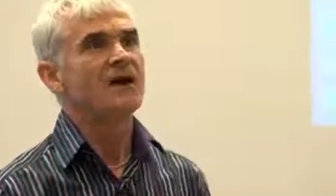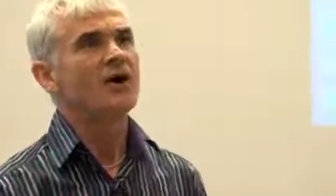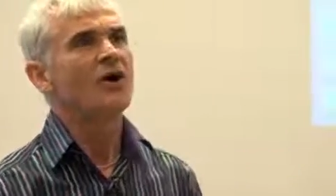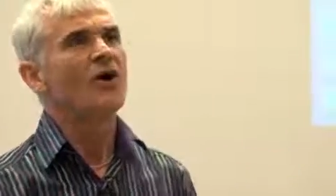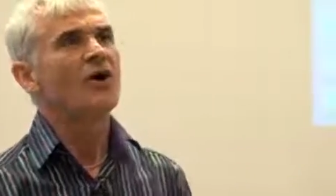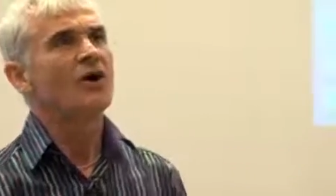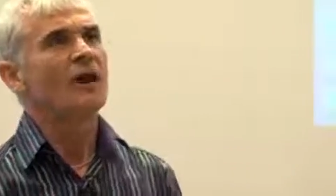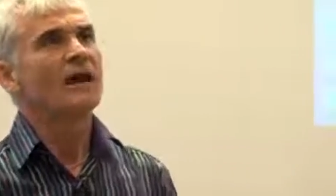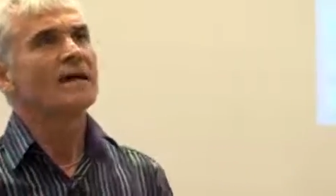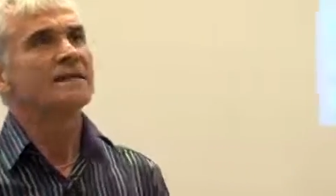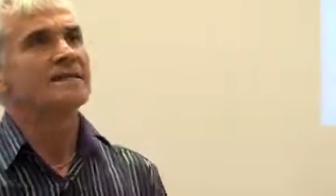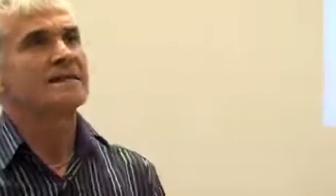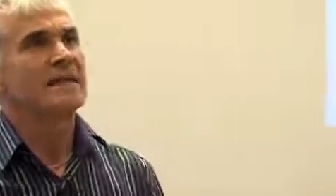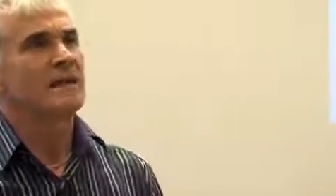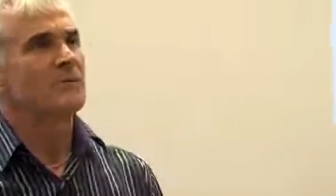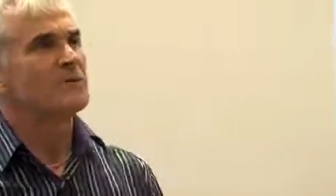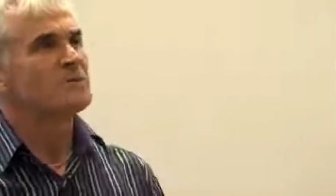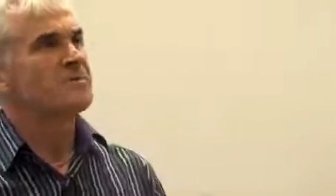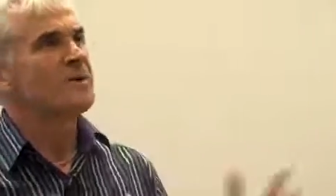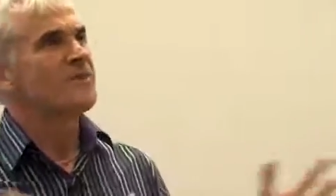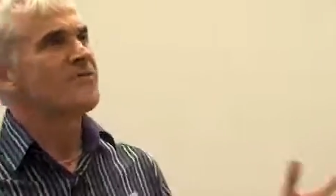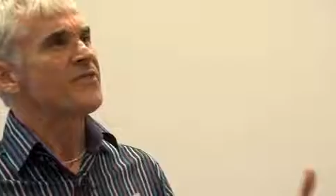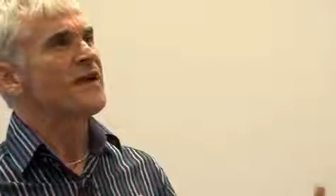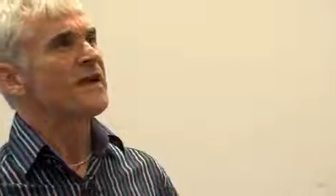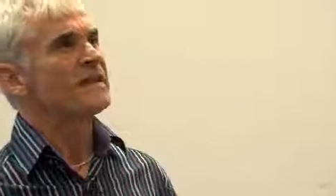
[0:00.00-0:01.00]
All I said, I was
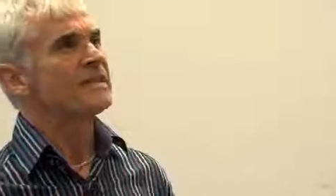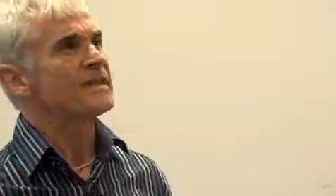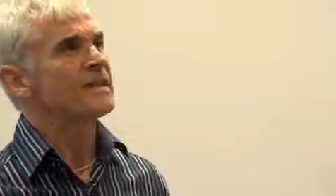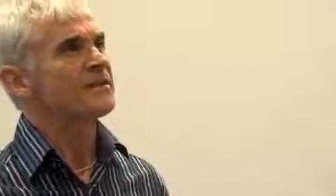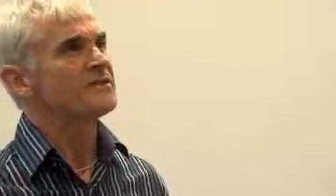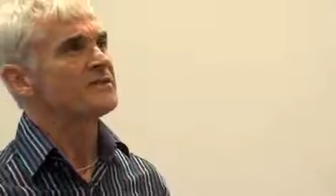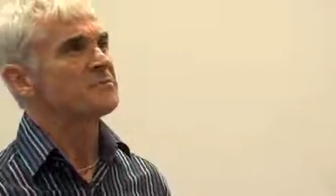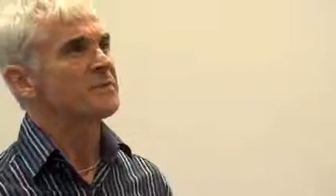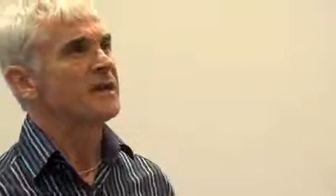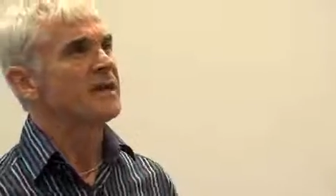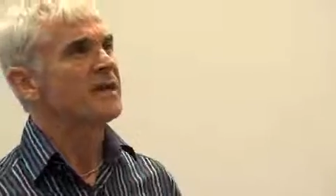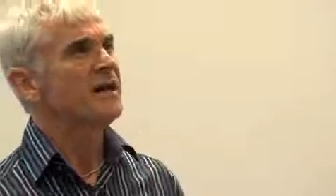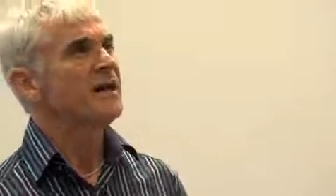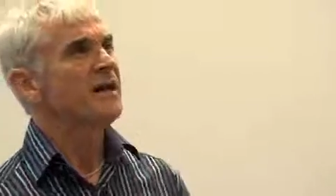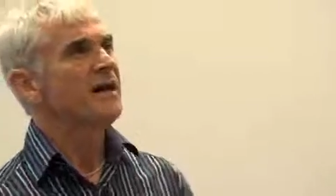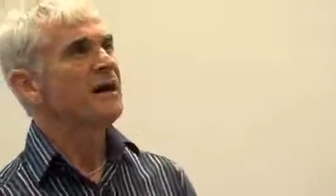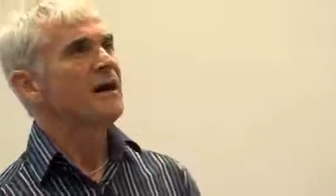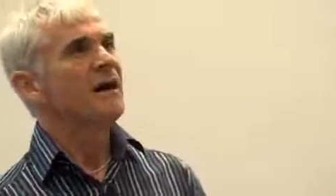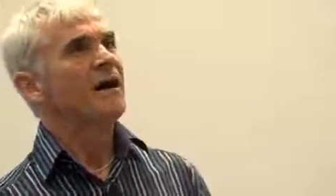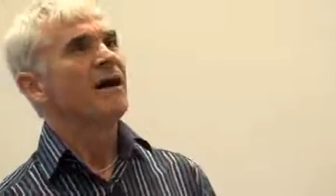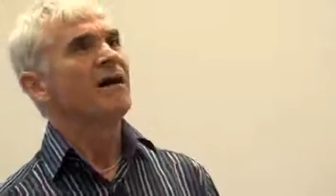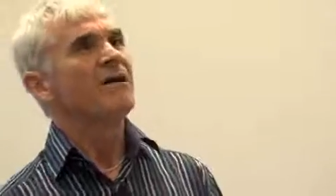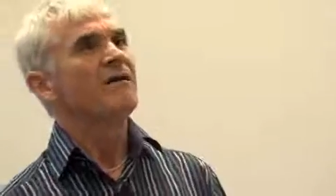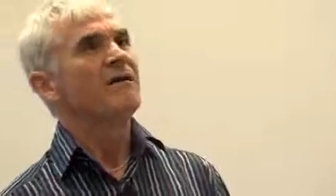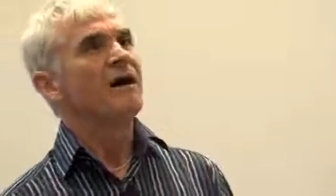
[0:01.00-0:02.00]
pathetic. I just went,
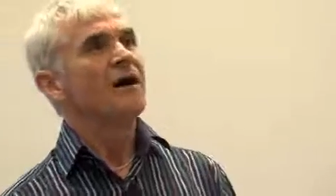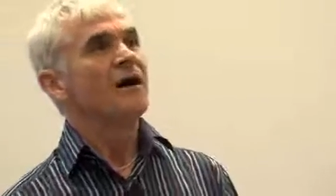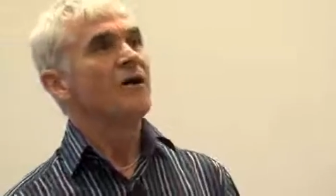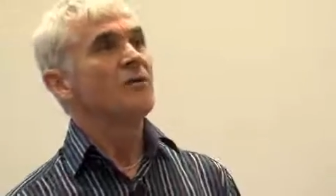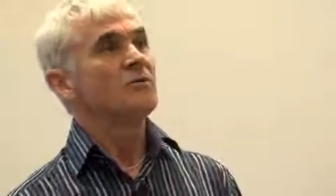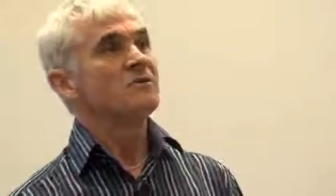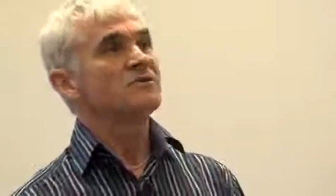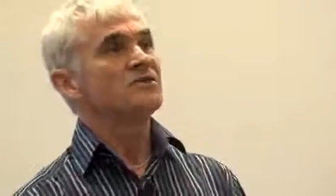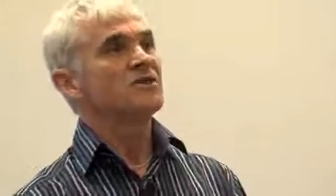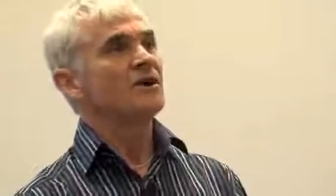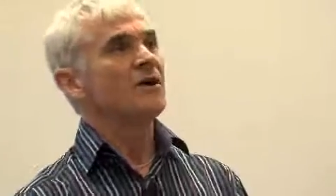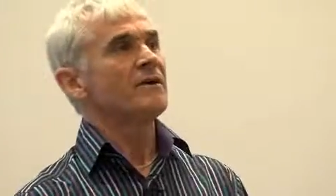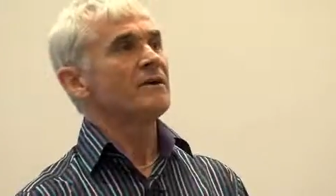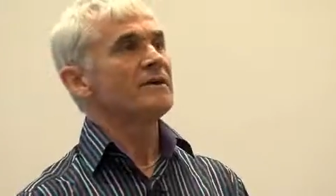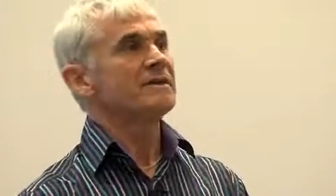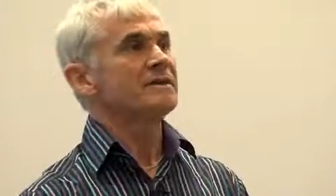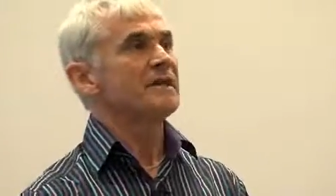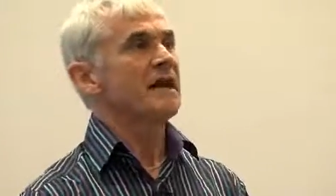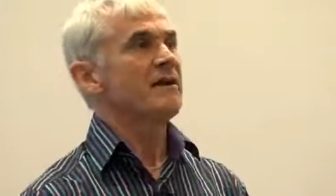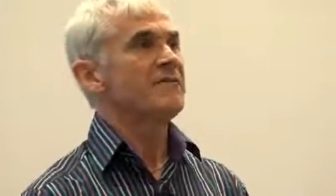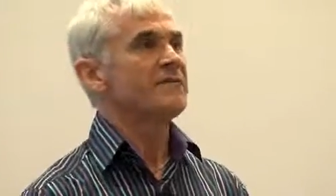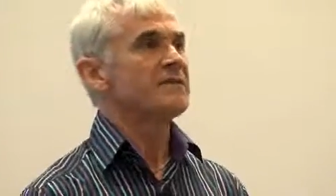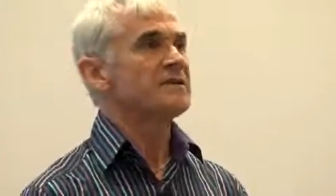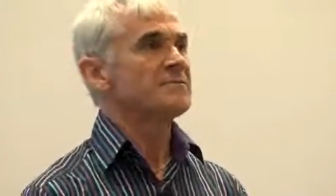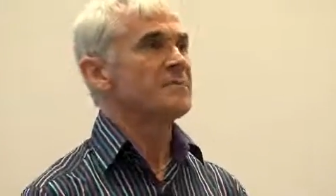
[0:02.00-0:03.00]
oh, sorry,
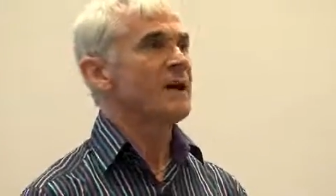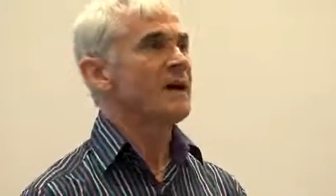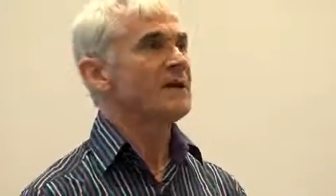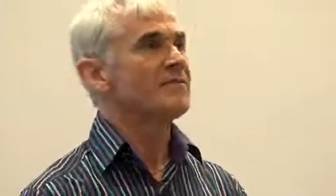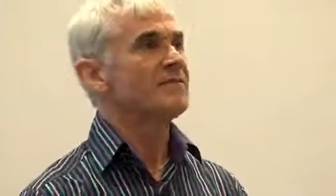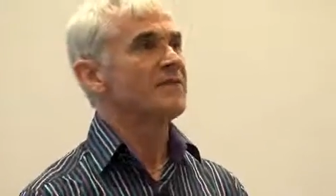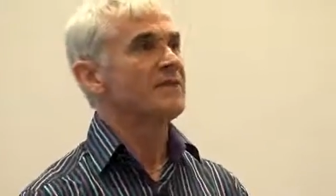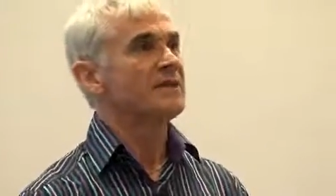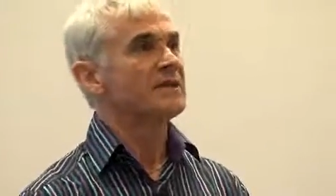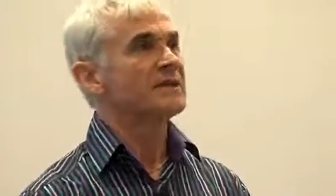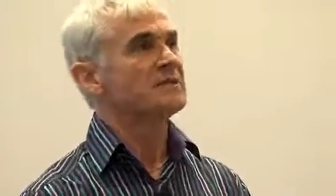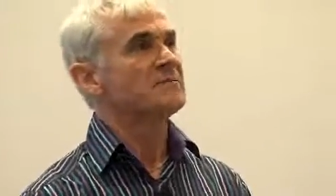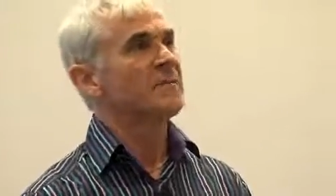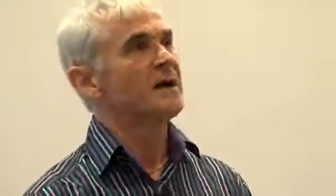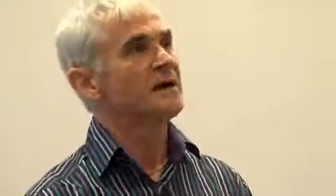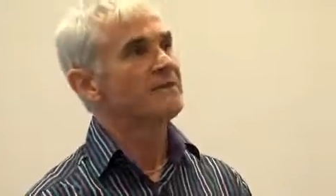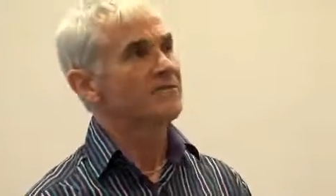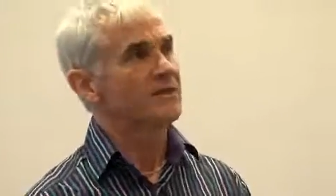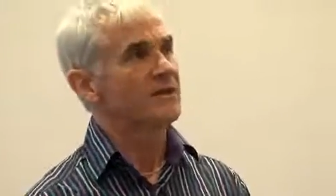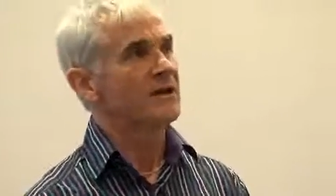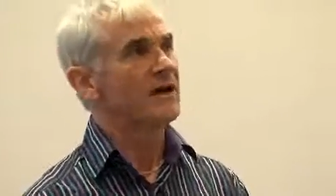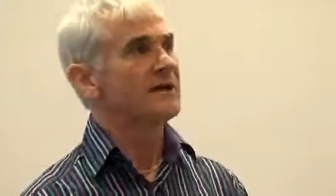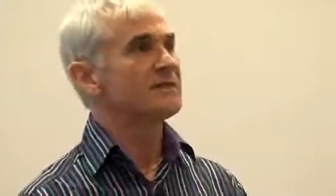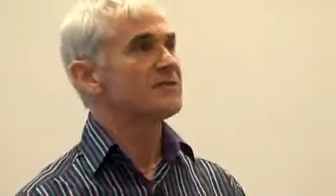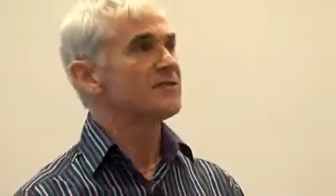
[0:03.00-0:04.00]
staff, it's my fault.
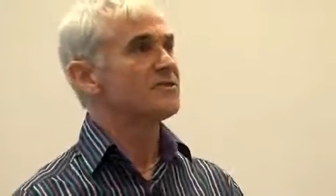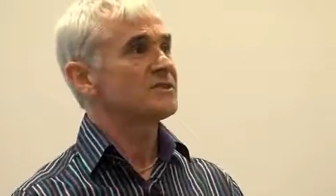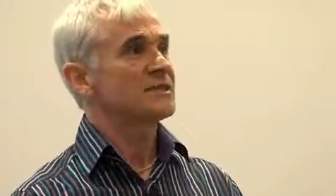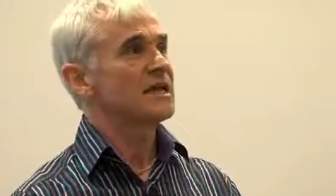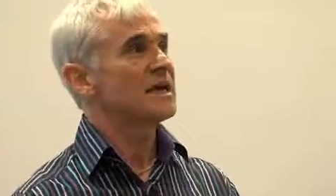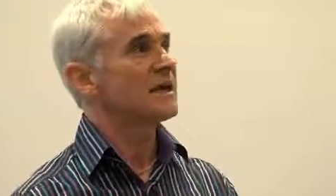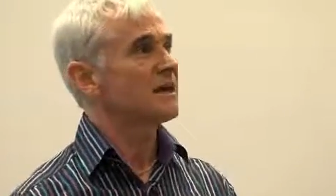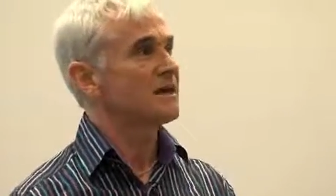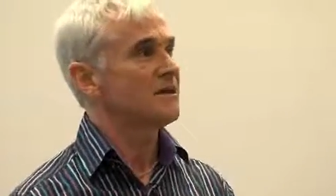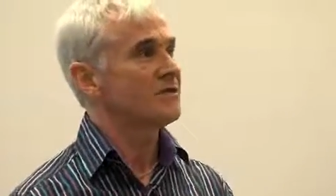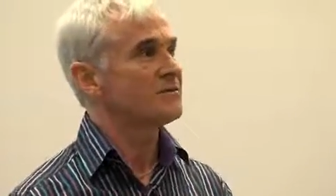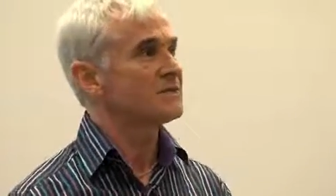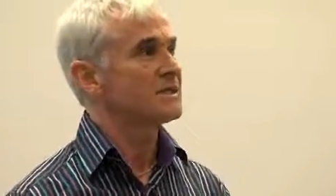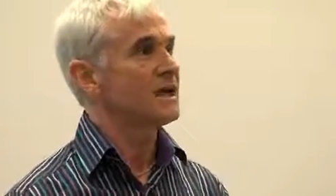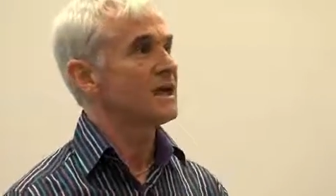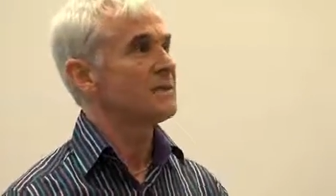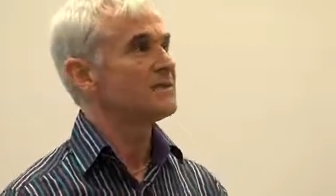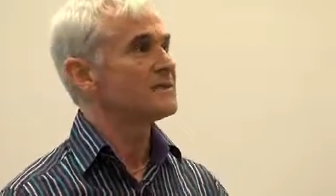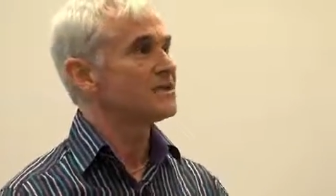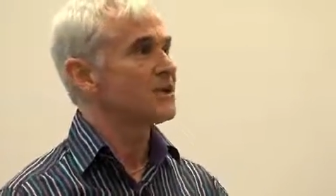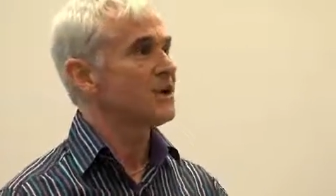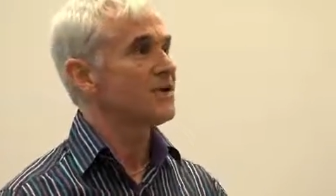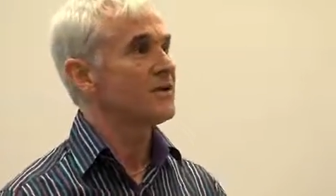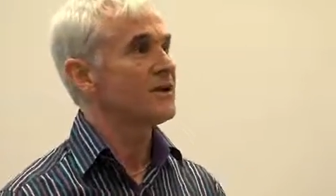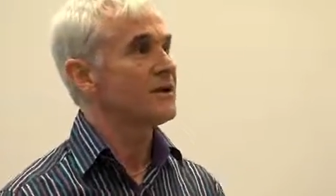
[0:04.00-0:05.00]
I just take a long
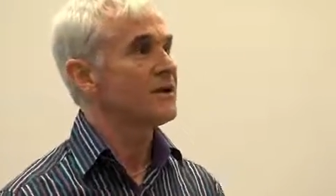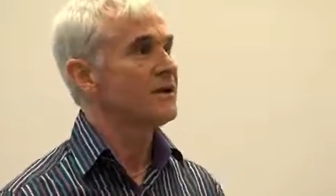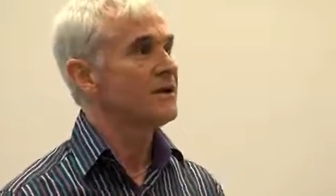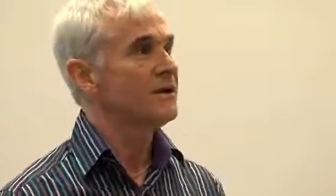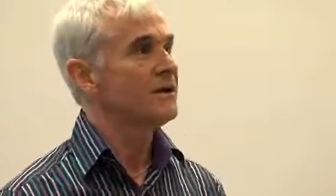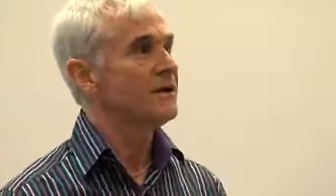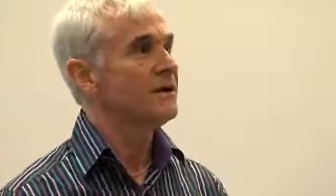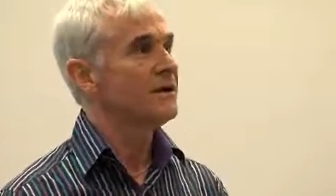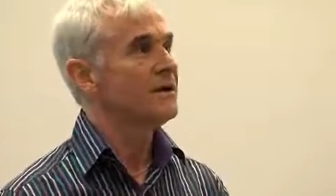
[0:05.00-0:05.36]
time, sorry.